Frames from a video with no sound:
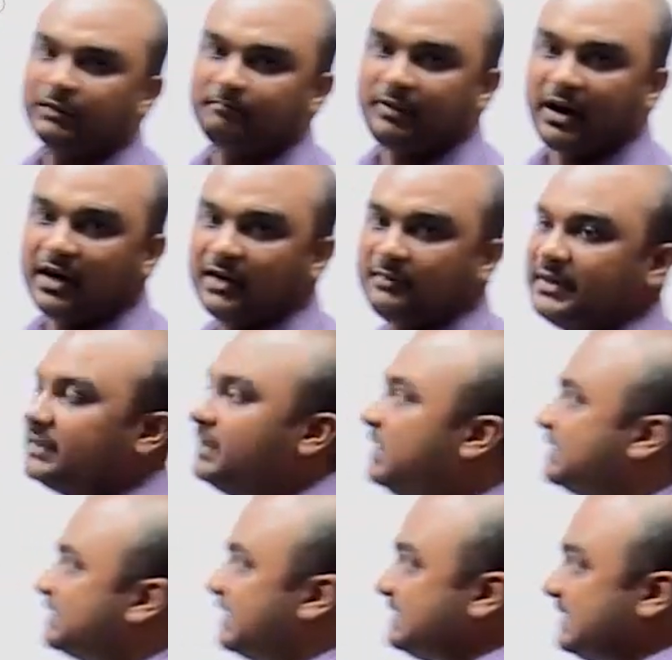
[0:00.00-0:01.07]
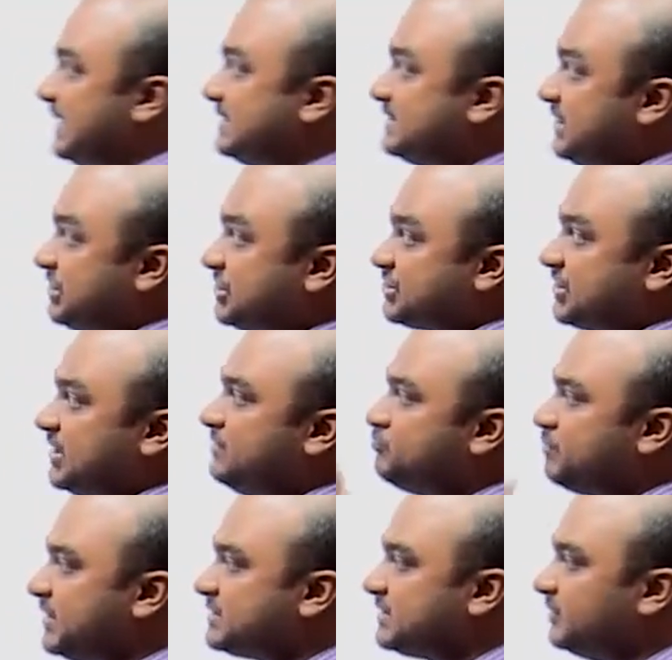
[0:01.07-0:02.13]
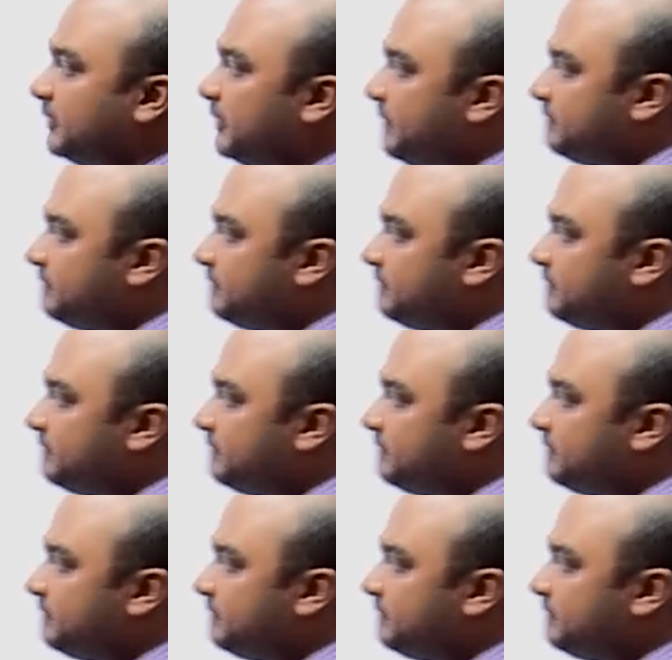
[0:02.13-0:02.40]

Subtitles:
the parliament that exists in Britain,